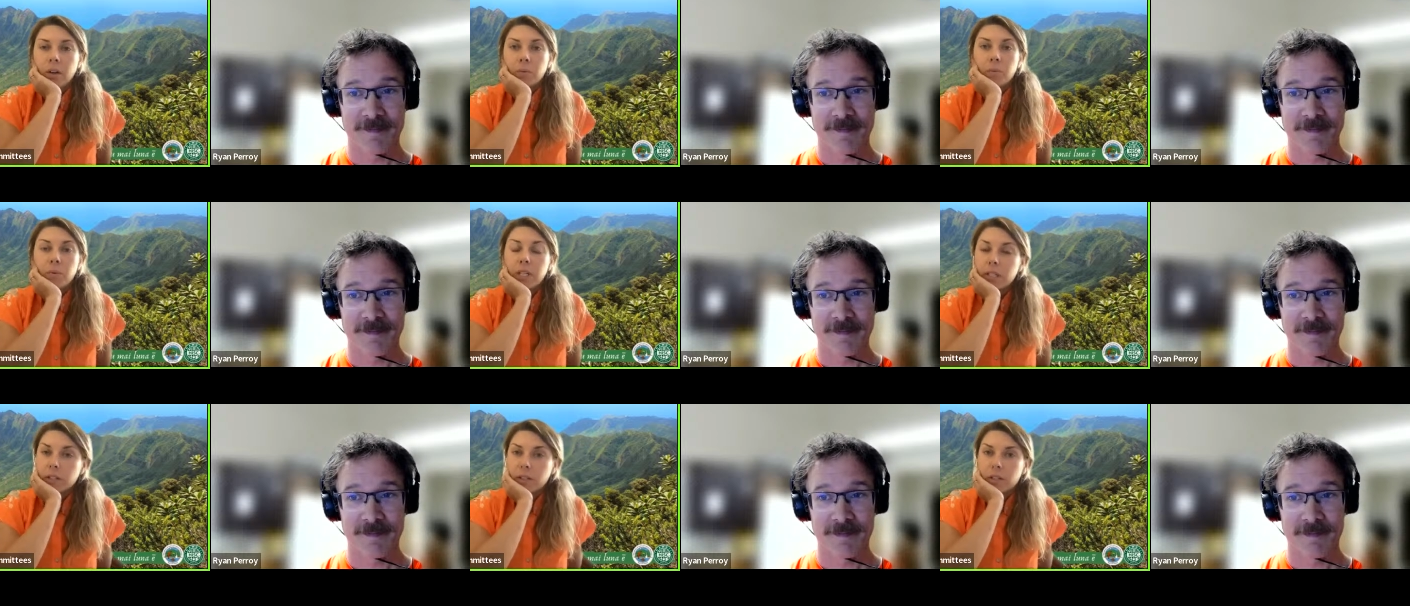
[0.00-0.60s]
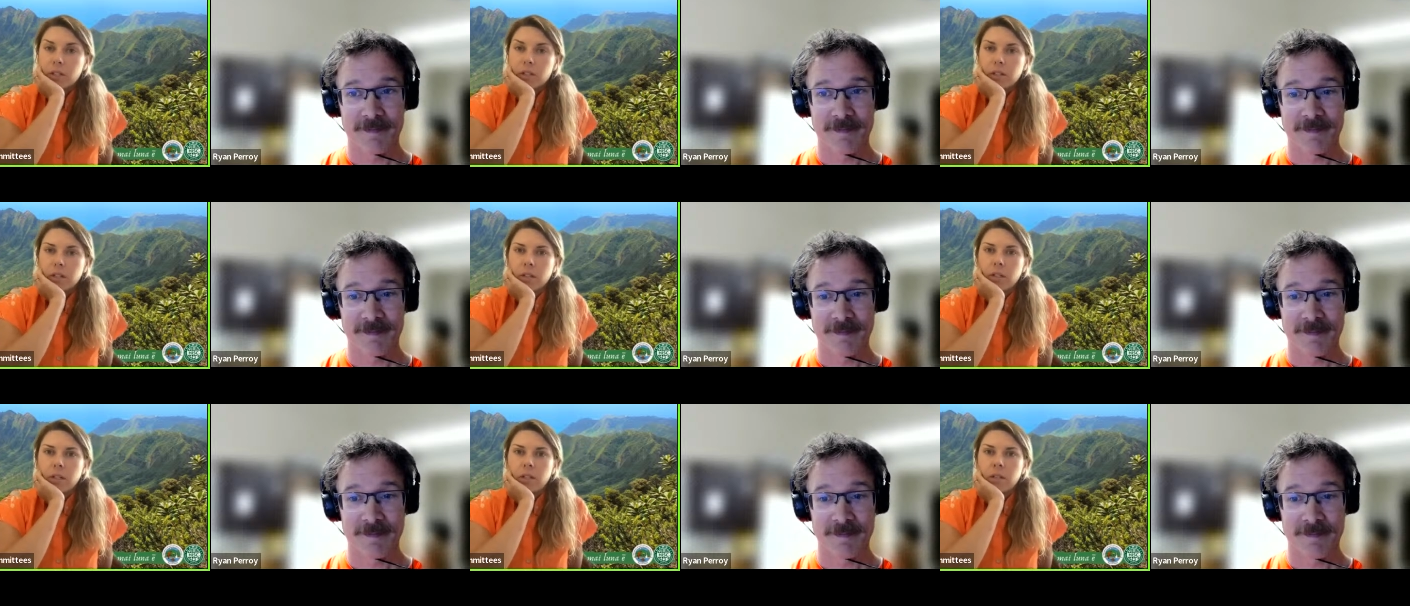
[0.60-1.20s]

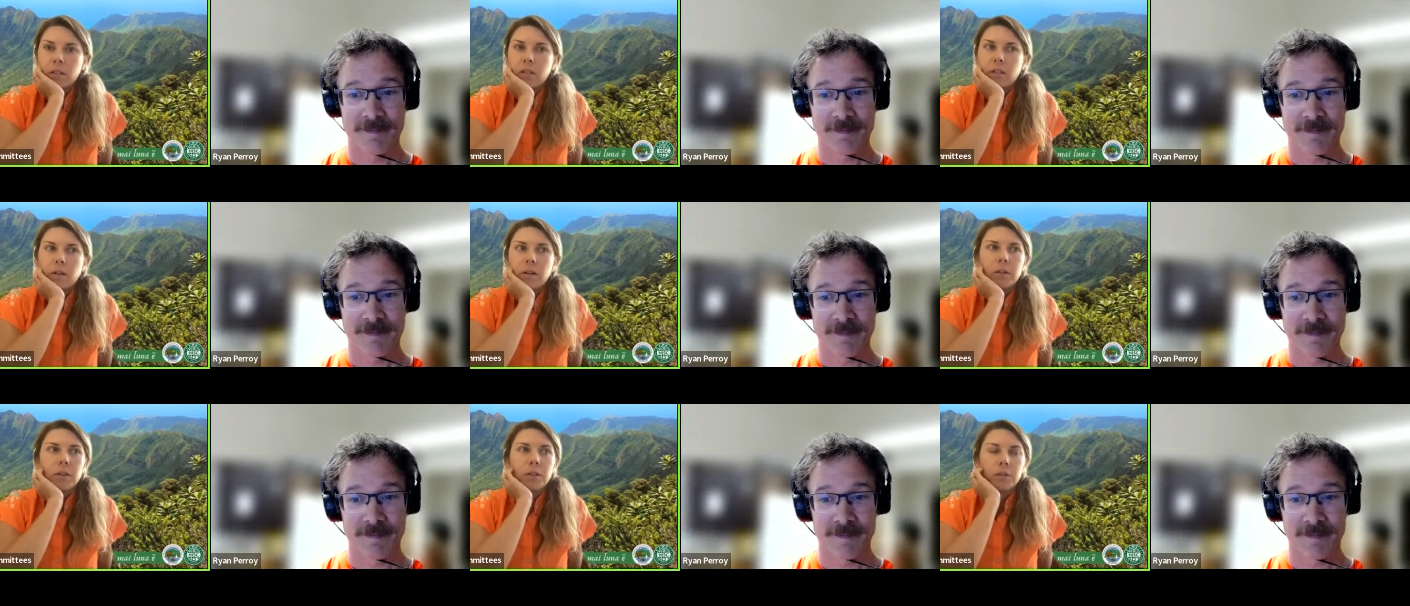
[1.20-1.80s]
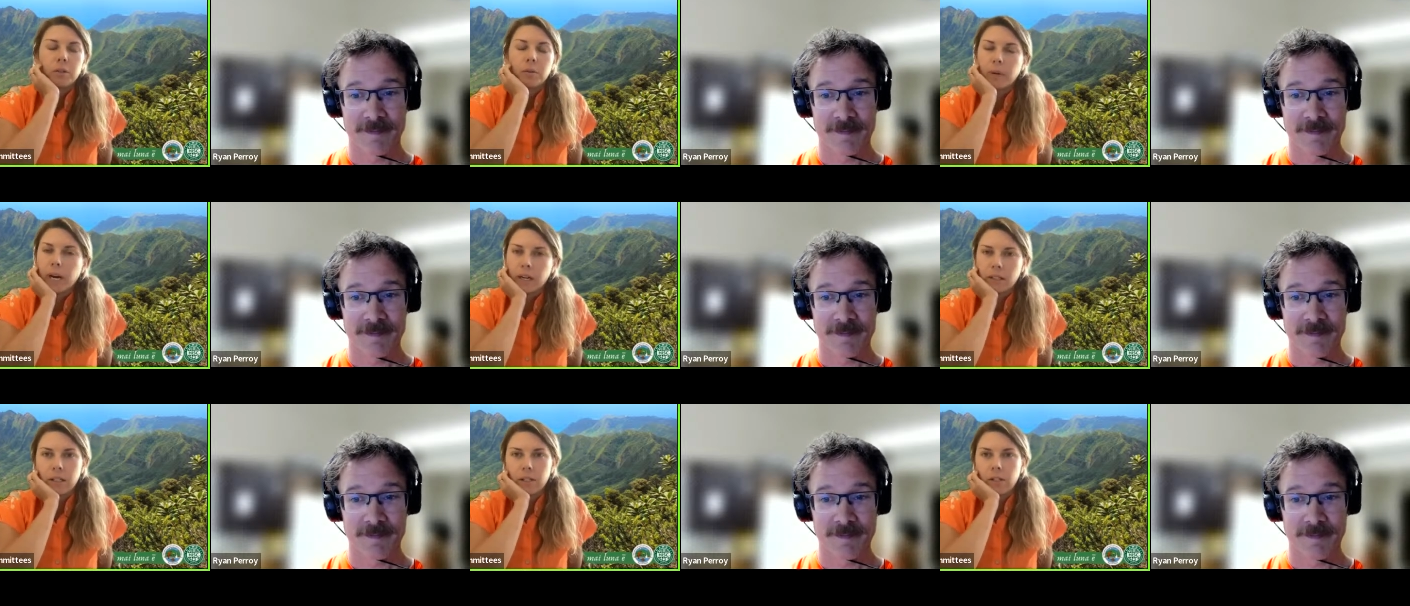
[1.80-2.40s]
Speaker 1: researchers, cultural
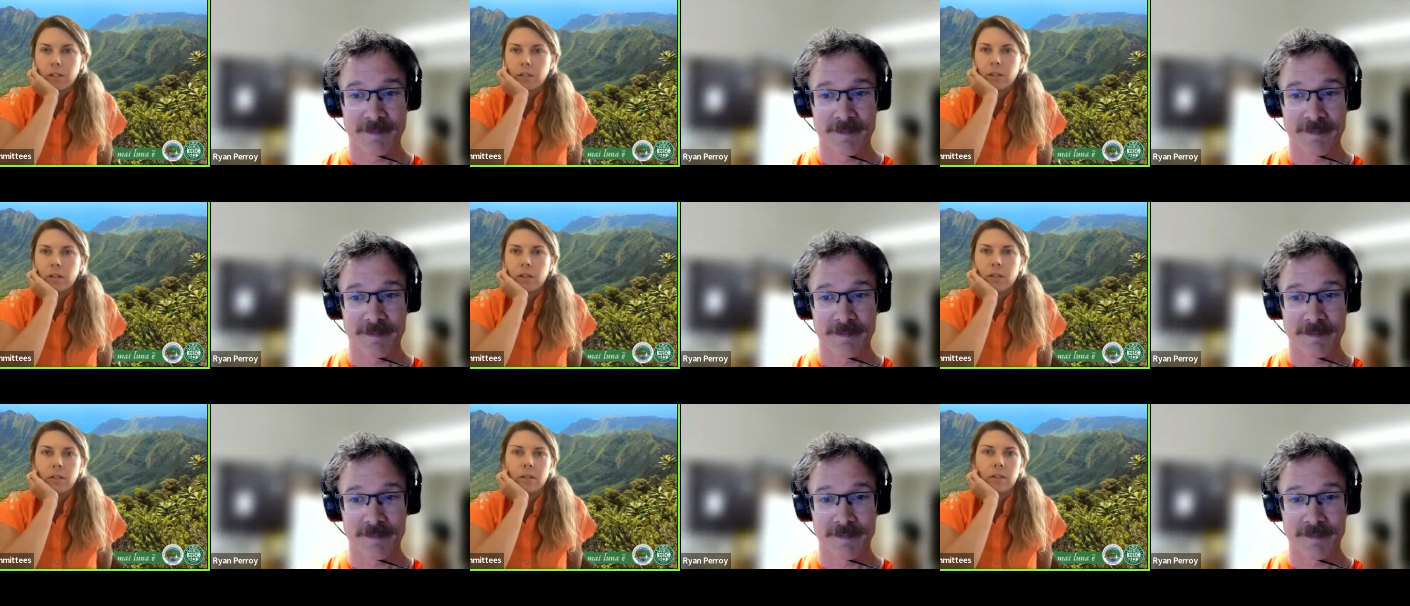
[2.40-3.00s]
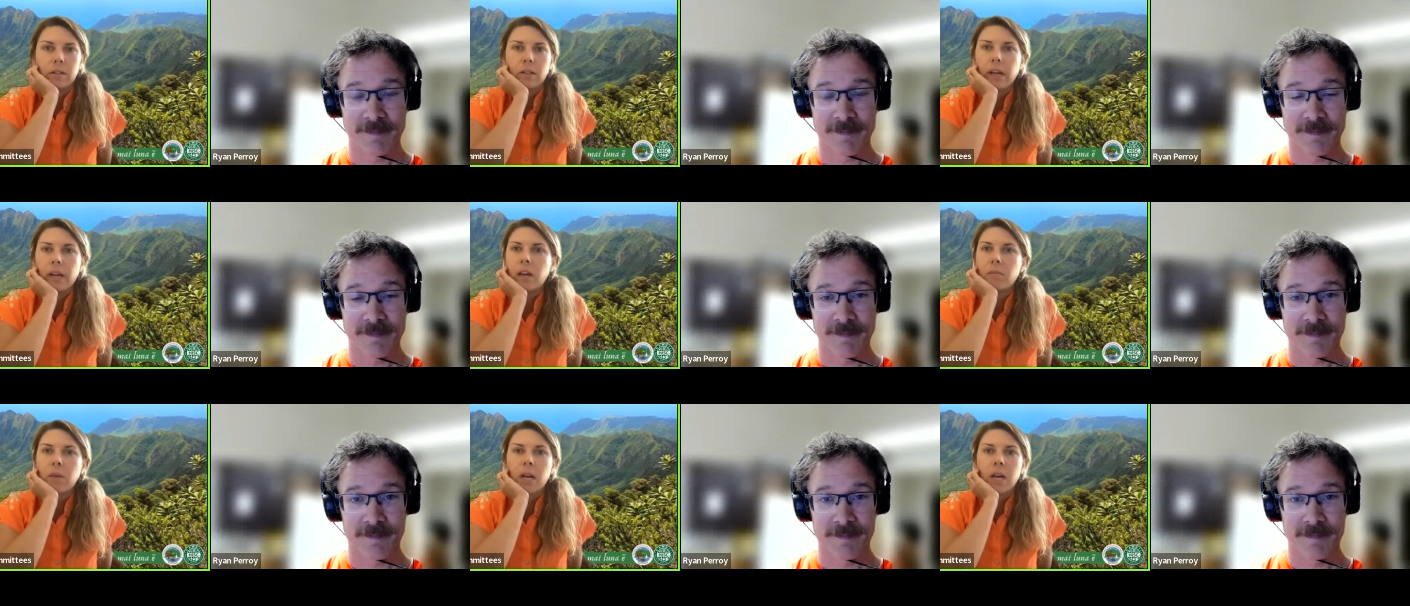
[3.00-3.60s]
practitioners, land